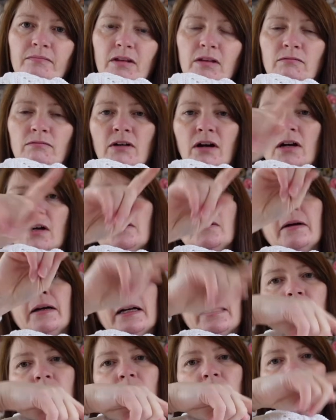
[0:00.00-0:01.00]
row
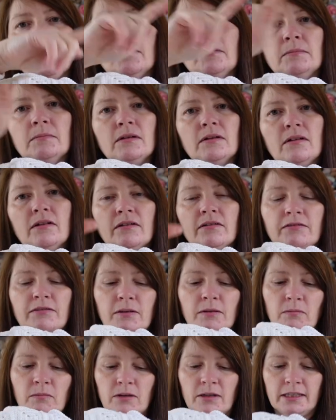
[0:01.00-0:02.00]
and column of
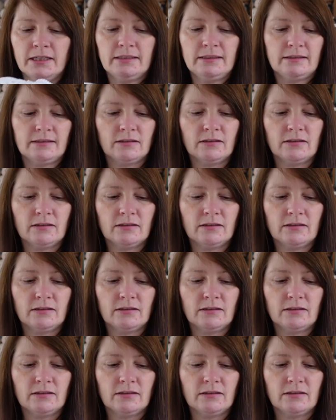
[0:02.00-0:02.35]
the white